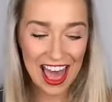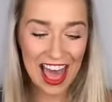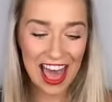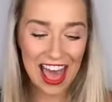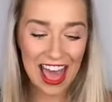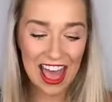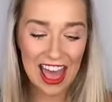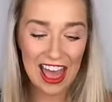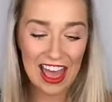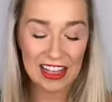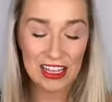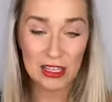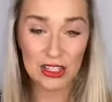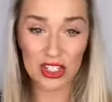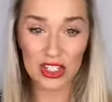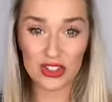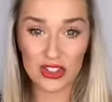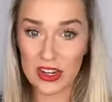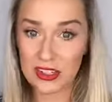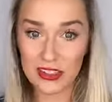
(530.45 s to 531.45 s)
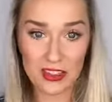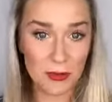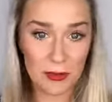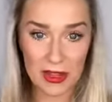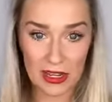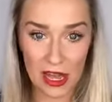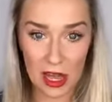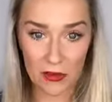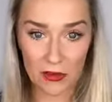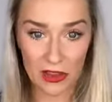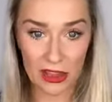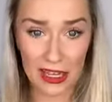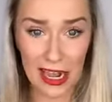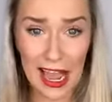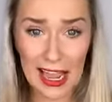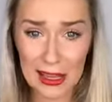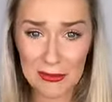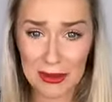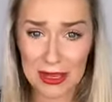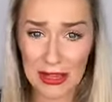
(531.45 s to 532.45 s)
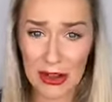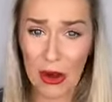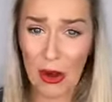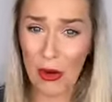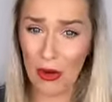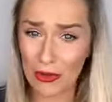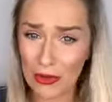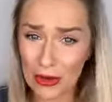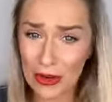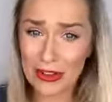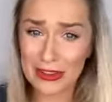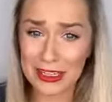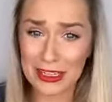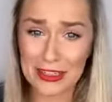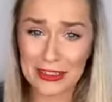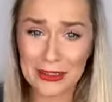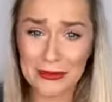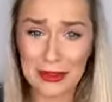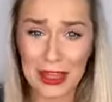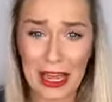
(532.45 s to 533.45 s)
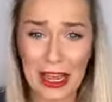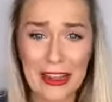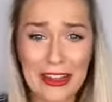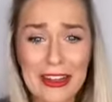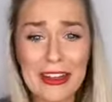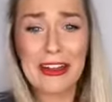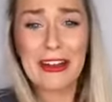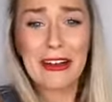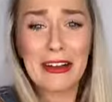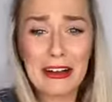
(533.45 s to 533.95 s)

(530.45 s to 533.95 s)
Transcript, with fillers: And it just dresses up any outfit. Like I could be in overalls, like some like